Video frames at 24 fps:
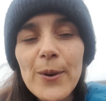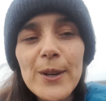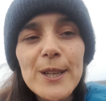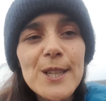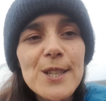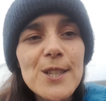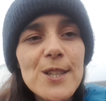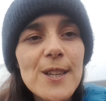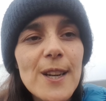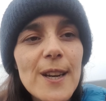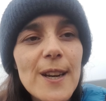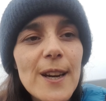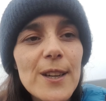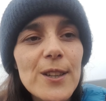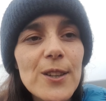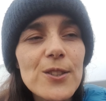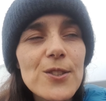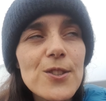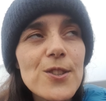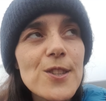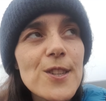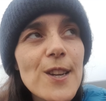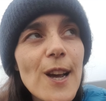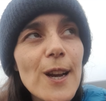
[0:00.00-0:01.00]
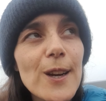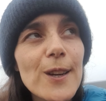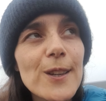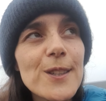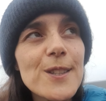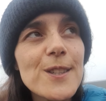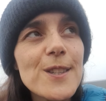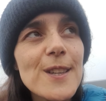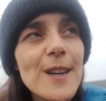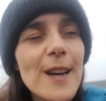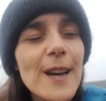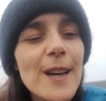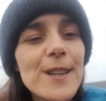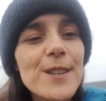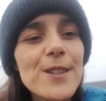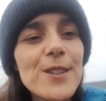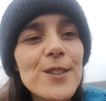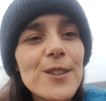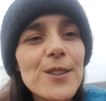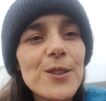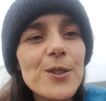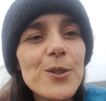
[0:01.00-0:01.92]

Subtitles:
and he said I could sell it and